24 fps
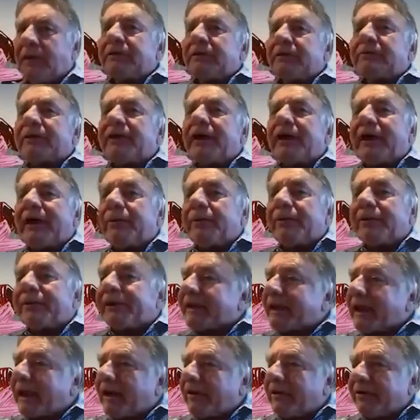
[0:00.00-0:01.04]
today with the
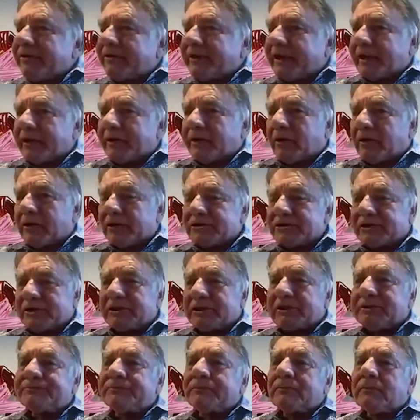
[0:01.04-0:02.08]
current technology,